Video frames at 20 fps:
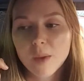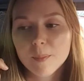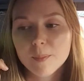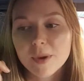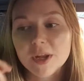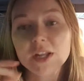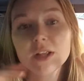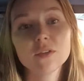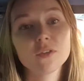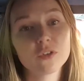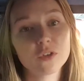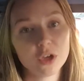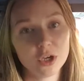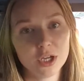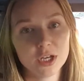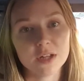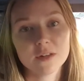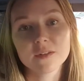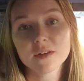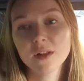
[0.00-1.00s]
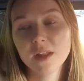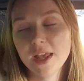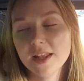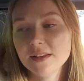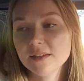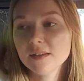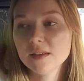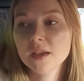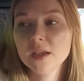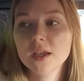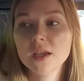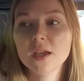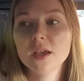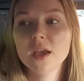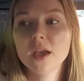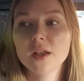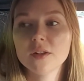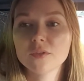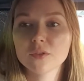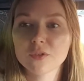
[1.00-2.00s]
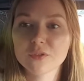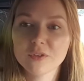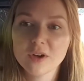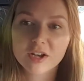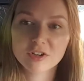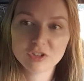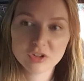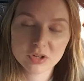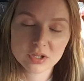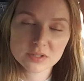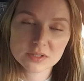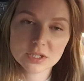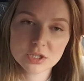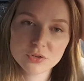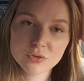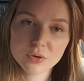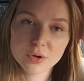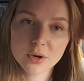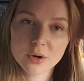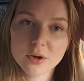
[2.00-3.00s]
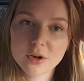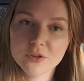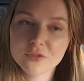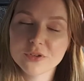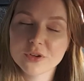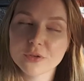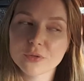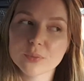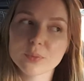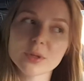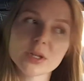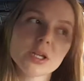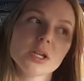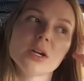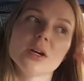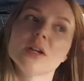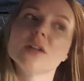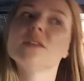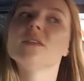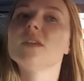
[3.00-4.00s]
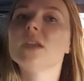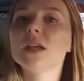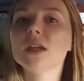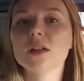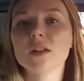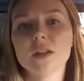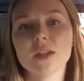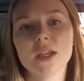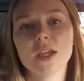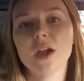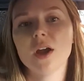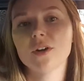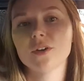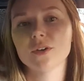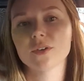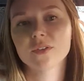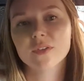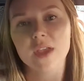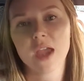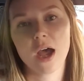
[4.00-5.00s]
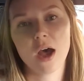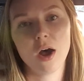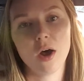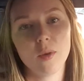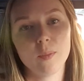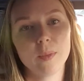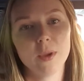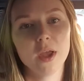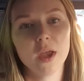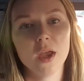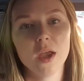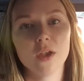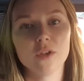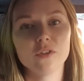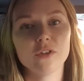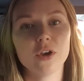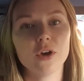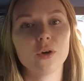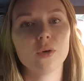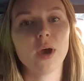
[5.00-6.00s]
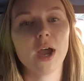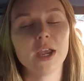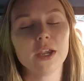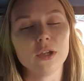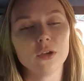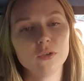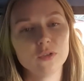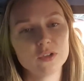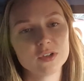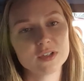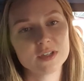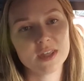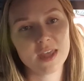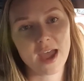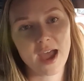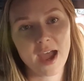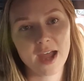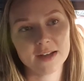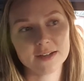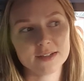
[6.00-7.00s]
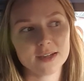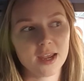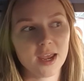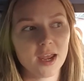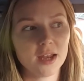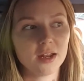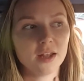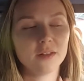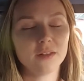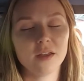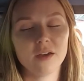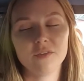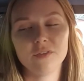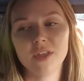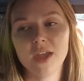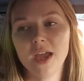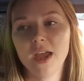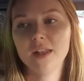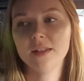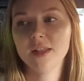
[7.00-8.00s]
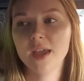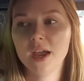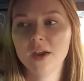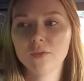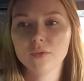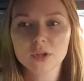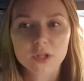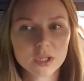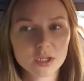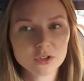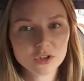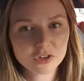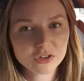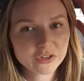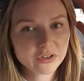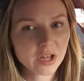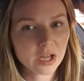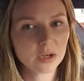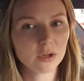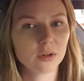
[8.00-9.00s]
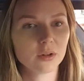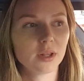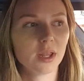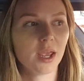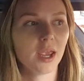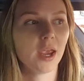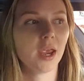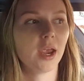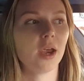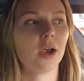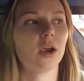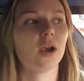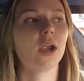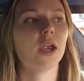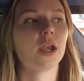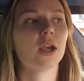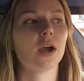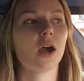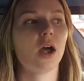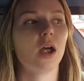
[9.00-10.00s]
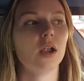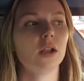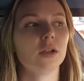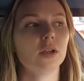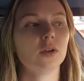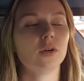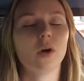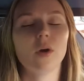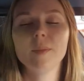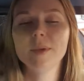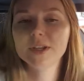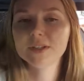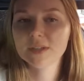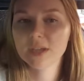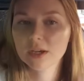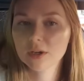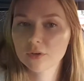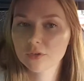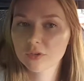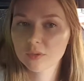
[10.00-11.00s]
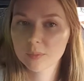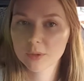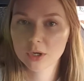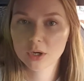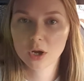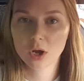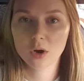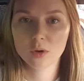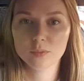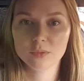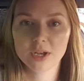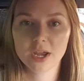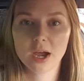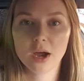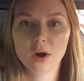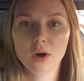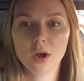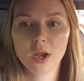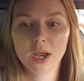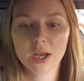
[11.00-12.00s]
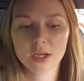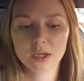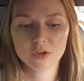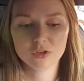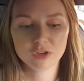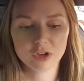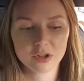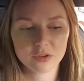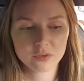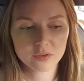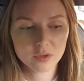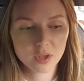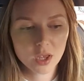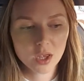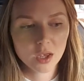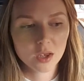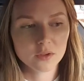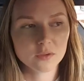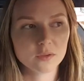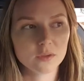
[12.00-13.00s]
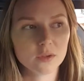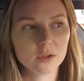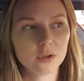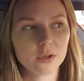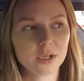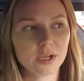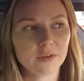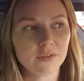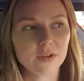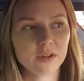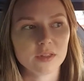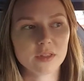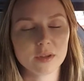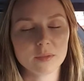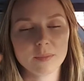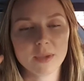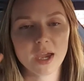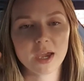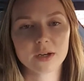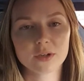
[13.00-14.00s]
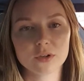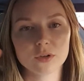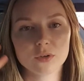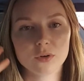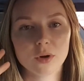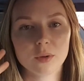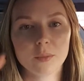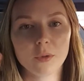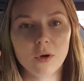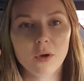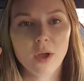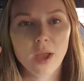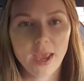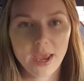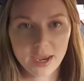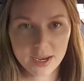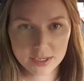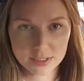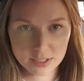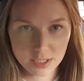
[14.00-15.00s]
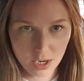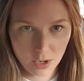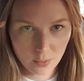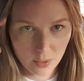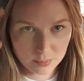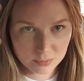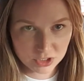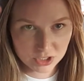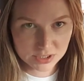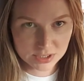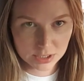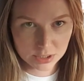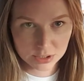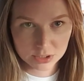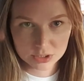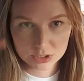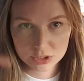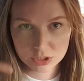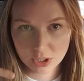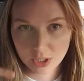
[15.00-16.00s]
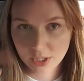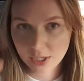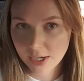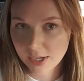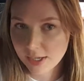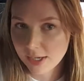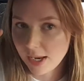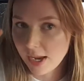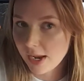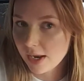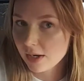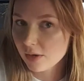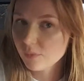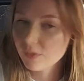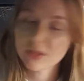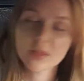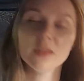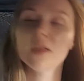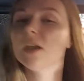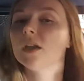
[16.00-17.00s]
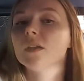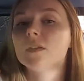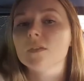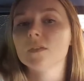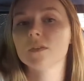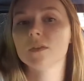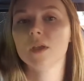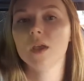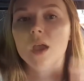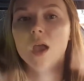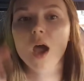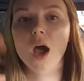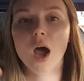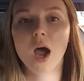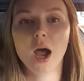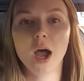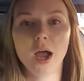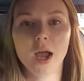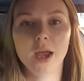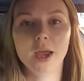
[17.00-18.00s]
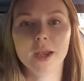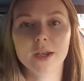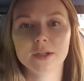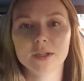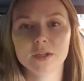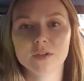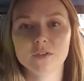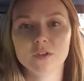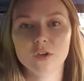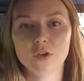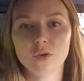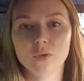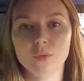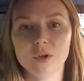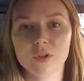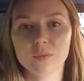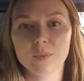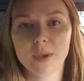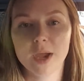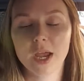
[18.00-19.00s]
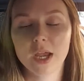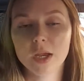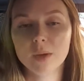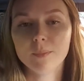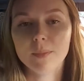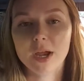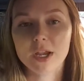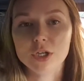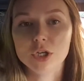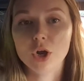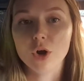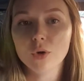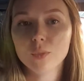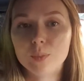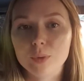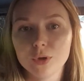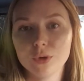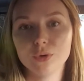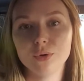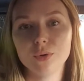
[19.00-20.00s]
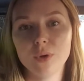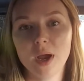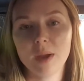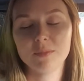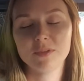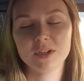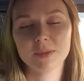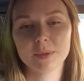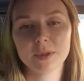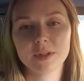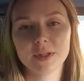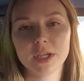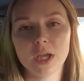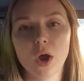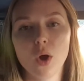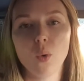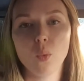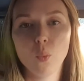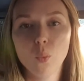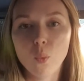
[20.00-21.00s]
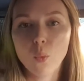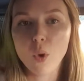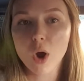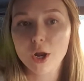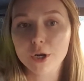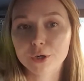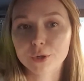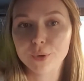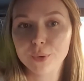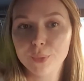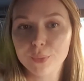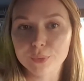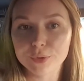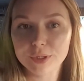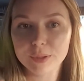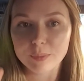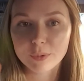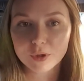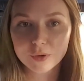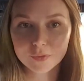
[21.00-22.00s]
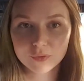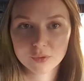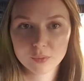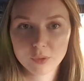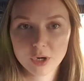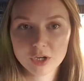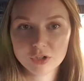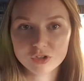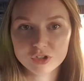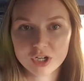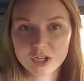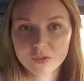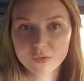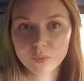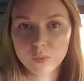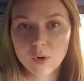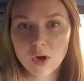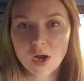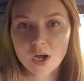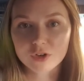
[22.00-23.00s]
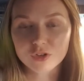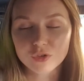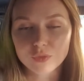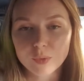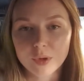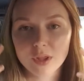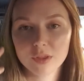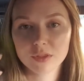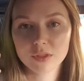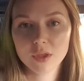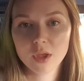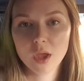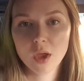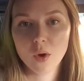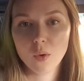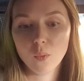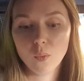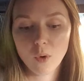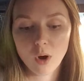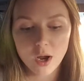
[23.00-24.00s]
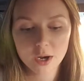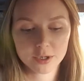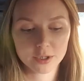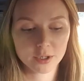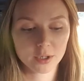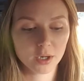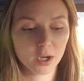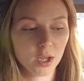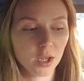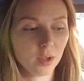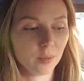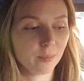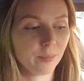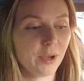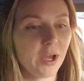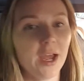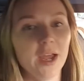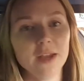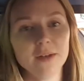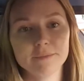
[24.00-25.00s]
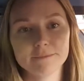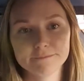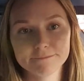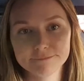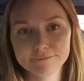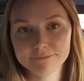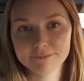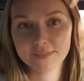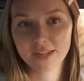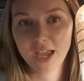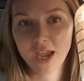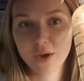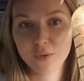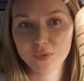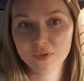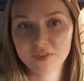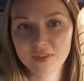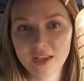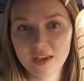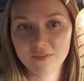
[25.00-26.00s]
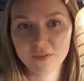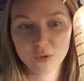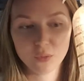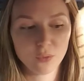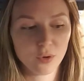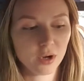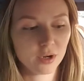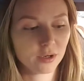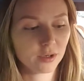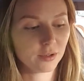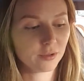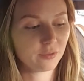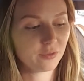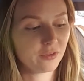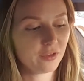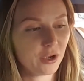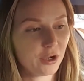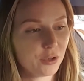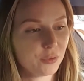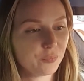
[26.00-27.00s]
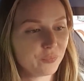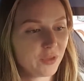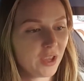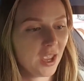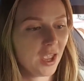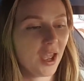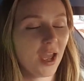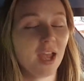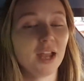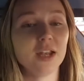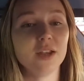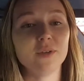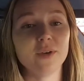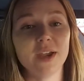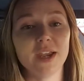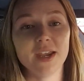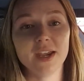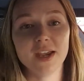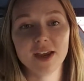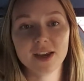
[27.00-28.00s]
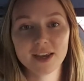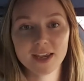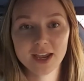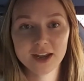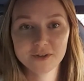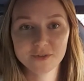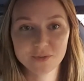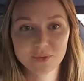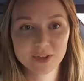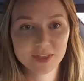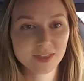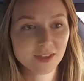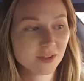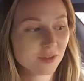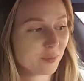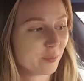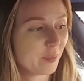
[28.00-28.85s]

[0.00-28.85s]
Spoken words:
But it's good. It's cleansing. It's refreshing. The tea tree oil feels really good, tingly on your scalp. So I used that, and I love that. And that really just settled the hair. It got, all my tangles have been combed out, and it just sealed everything back to normal. And now I'm just going to start again with this and continue with my Nopoo. I'm typically a water-only person where I just wash with water. But I was saving water. So anyway, again, with this